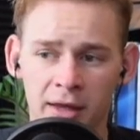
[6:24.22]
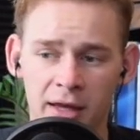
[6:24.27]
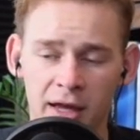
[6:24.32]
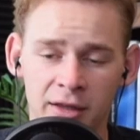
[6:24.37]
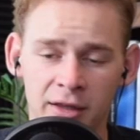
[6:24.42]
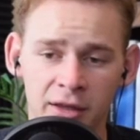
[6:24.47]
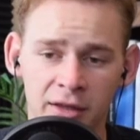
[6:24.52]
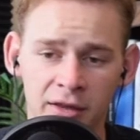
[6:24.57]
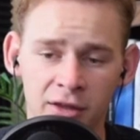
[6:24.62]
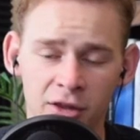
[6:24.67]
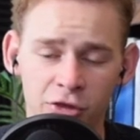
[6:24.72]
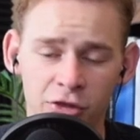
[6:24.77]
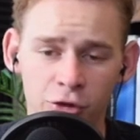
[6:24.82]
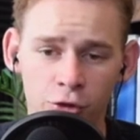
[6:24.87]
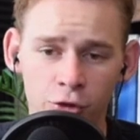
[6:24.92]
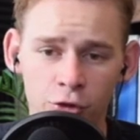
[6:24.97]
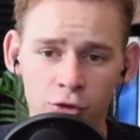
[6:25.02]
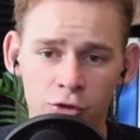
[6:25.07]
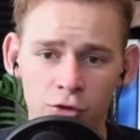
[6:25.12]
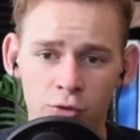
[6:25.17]
And then the
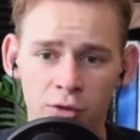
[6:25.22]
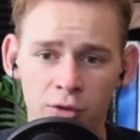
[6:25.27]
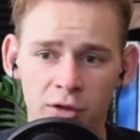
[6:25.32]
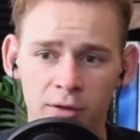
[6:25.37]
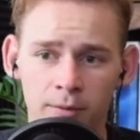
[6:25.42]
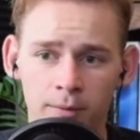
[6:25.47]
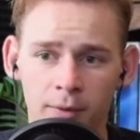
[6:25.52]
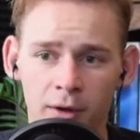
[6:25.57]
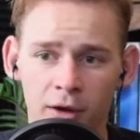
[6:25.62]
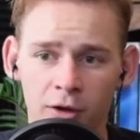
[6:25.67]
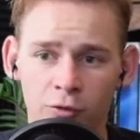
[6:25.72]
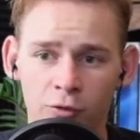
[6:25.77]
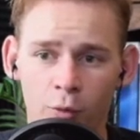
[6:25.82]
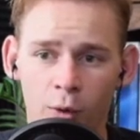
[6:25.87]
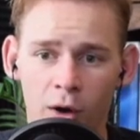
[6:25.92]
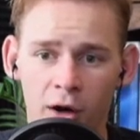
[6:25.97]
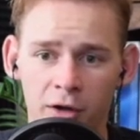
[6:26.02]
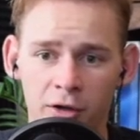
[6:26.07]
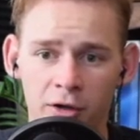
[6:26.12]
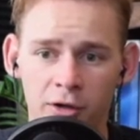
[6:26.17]
third unit of
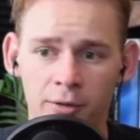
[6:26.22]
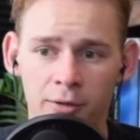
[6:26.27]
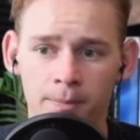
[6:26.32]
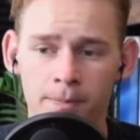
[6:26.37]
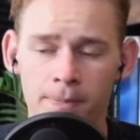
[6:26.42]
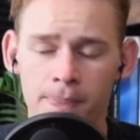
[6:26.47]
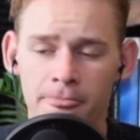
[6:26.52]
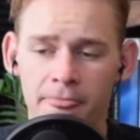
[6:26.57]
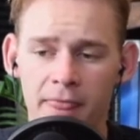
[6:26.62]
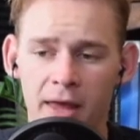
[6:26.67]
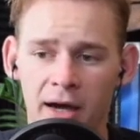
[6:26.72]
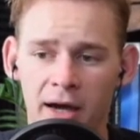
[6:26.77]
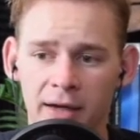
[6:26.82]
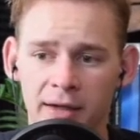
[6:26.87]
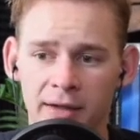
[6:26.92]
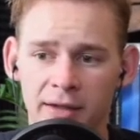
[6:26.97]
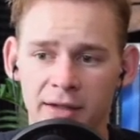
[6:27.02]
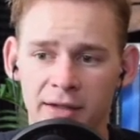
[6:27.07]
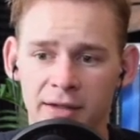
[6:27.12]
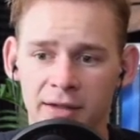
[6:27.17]
water
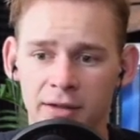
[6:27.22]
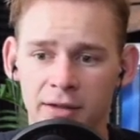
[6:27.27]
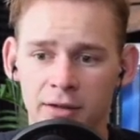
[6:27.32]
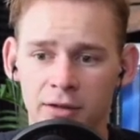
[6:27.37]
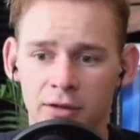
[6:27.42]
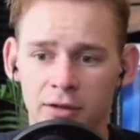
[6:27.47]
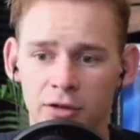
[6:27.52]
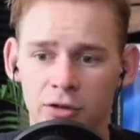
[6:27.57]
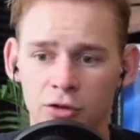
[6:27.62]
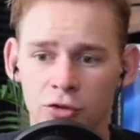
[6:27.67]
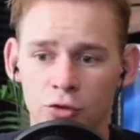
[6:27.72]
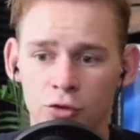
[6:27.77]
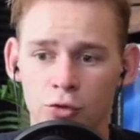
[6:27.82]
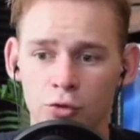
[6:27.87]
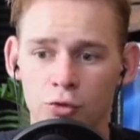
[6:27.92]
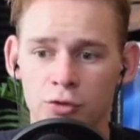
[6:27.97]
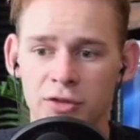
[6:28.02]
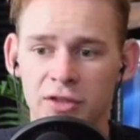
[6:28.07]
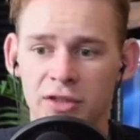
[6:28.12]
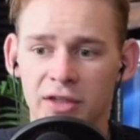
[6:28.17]
I can
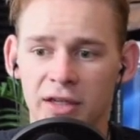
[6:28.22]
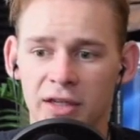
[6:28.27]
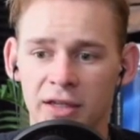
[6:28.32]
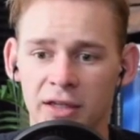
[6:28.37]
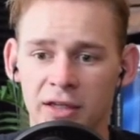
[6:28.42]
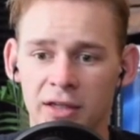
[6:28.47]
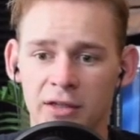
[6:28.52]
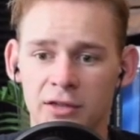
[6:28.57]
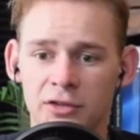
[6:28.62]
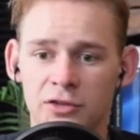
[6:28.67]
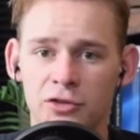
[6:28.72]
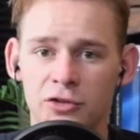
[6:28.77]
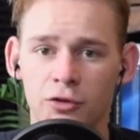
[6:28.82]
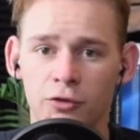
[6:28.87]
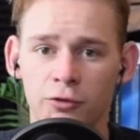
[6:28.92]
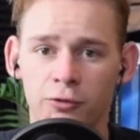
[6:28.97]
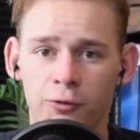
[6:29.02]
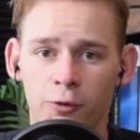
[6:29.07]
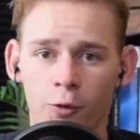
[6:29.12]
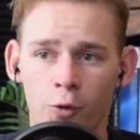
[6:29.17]
use is
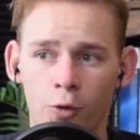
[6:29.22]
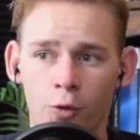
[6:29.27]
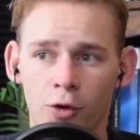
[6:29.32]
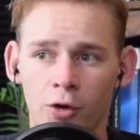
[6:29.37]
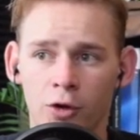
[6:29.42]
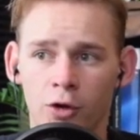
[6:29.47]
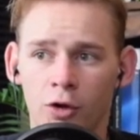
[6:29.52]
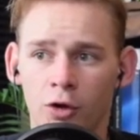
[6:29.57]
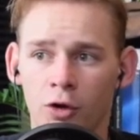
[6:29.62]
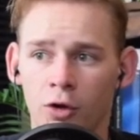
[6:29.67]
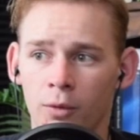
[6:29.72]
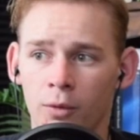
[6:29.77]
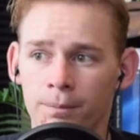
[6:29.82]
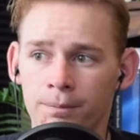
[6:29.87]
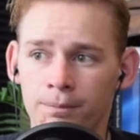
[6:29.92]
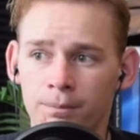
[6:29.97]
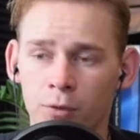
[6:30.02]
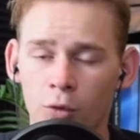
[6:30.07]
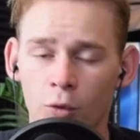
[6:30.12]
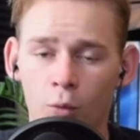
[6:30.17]
for
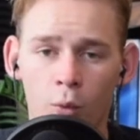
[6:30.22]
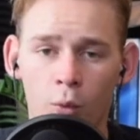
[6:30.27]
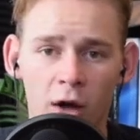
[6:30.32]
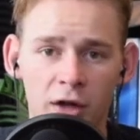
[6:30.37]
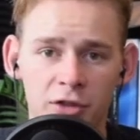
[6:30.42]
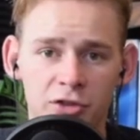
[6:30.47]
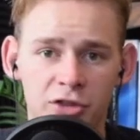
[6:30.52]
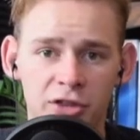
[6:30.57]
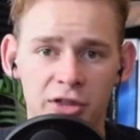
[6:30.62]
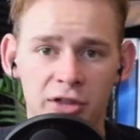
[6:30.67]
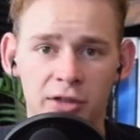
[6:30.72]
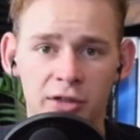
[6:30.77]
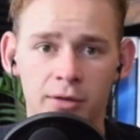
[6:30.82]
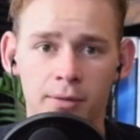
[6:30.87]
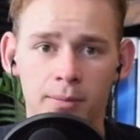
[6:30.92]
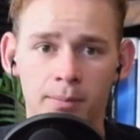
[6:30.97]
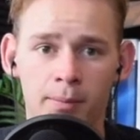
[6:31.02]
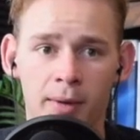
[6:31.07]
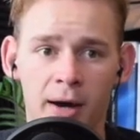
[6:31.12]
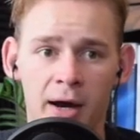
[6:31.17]

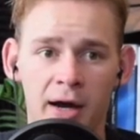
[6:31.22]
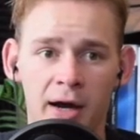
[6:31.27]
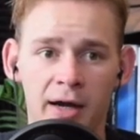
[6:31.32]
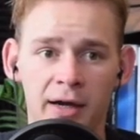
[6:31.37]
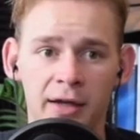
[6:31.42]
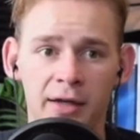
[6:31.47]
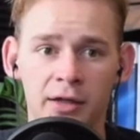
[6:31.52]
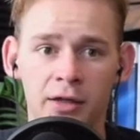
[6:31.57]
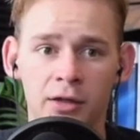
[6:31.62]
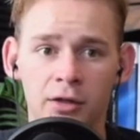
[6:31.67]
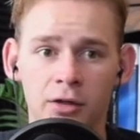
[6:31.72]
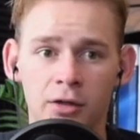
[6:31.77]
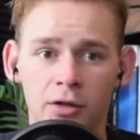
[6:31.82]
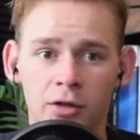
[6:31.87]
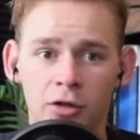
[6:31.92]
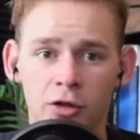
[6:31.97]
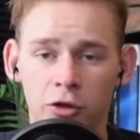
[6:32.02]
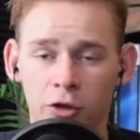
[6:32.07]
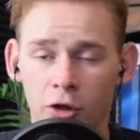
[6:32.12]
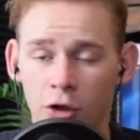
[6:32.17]
washing my
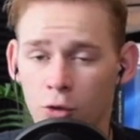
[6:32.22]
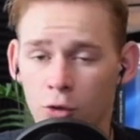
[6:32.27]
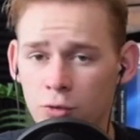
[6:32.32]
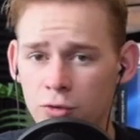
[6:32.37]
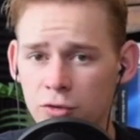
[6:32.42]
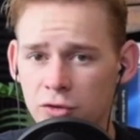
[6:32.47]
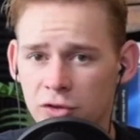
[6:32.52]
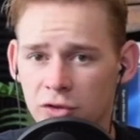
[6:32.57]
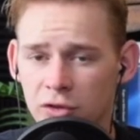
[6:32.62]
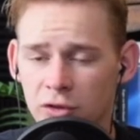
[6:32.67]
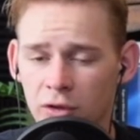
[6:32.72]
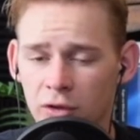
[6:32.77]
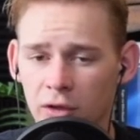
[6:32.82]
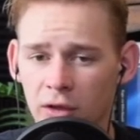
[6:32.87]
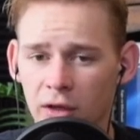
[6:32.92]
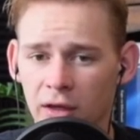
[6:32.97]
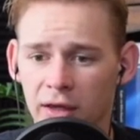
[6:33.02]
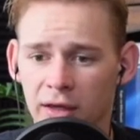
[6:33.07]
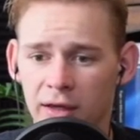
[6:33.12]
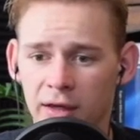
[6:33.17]
clothes
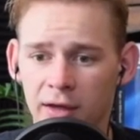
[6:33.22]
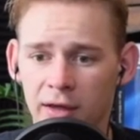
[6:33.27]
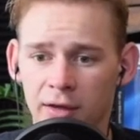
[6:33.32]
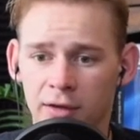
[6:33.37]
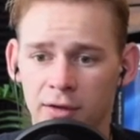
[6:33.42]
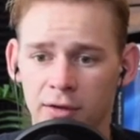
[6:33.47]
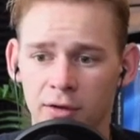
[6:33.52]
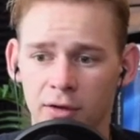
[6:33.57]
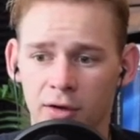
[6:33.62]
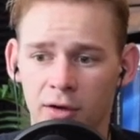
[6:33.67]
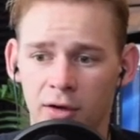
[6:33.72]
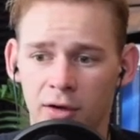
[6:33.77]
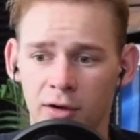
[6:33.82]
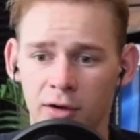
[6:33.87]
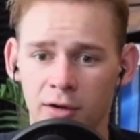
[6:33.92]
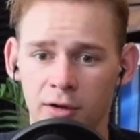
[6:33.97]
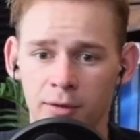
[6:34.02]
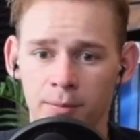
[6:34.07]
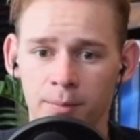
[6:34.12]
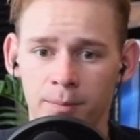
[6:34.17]
and
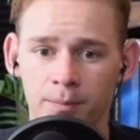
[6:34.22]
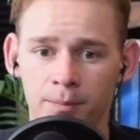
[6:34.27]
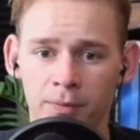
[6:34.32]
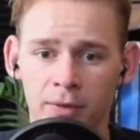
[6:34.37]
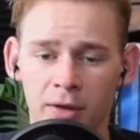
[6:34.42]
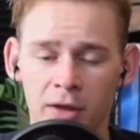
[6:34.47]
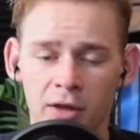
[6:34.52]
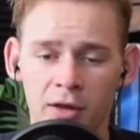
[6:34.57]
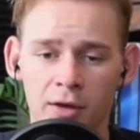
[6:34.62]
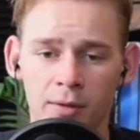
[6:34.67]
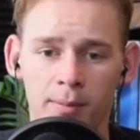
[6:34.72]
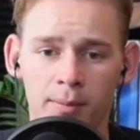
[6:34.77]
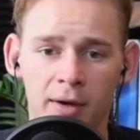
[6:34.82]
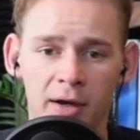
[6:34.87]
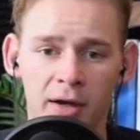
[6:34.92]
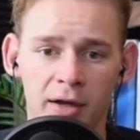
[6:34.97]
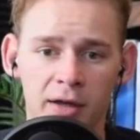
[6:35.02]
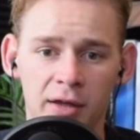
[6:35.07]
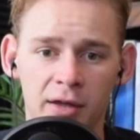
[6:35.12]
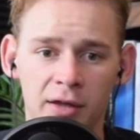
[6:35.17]
um,
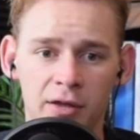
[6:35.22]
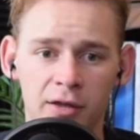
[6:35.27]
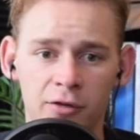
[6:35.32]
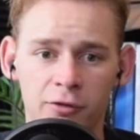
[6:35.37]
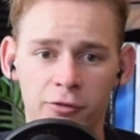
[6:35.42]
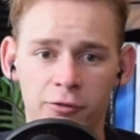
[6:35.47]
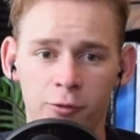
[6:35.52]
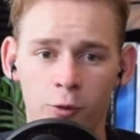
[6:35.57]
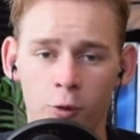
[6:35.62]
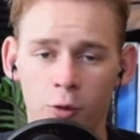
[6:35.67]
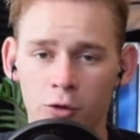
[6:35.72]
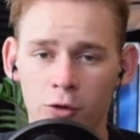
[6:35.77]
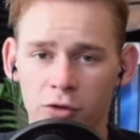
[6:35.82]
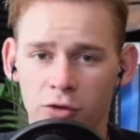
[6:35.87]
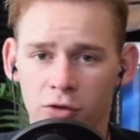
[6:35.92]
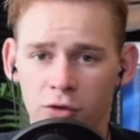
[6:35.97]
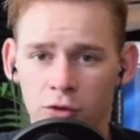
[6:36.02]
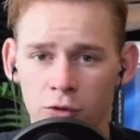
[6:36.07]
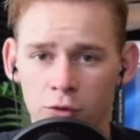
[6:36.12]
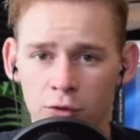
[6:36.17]
my
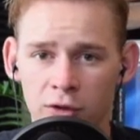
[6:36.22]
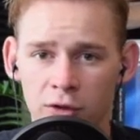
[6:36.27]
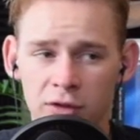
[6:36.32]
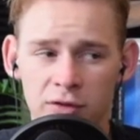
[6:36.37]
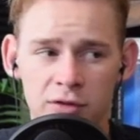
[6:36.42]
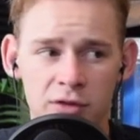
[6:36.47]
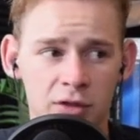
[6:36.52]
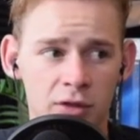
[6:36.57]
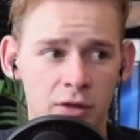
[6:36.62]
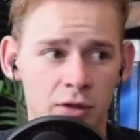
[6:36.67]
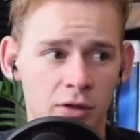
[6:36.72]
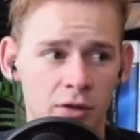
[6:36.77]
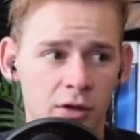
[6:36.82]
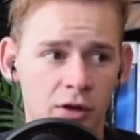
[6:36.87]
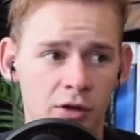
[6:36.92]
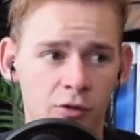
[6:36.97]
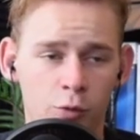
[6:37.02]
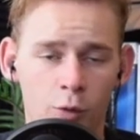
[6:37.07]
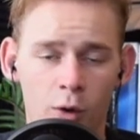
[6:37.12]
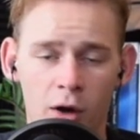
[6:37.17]
fourth unit
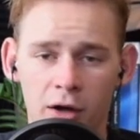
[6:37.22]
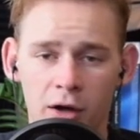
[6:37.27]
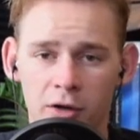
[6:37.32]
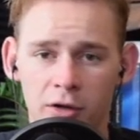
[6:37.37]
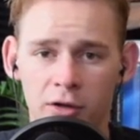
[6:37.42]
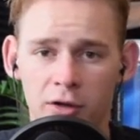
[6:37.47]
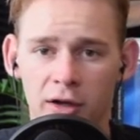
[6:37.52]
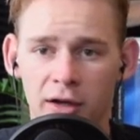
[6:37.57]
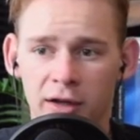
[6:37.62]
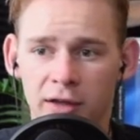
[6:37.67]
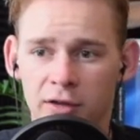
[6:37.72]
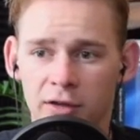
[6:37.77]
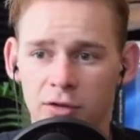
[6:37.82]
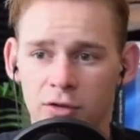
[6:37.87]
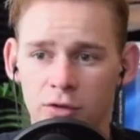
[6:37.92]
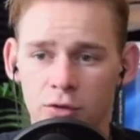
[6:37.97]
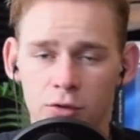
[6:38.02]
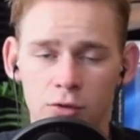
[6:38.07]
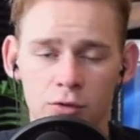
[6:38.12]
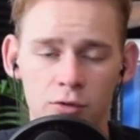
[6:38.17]
of water I
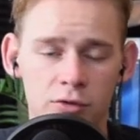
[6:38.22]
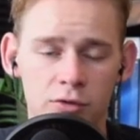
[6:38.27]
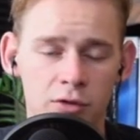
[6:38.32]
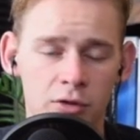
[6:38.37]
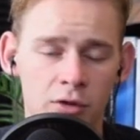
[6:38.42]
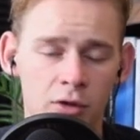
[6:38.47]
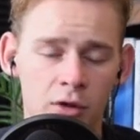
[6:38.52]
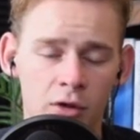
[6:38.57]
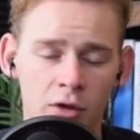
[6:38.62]
could use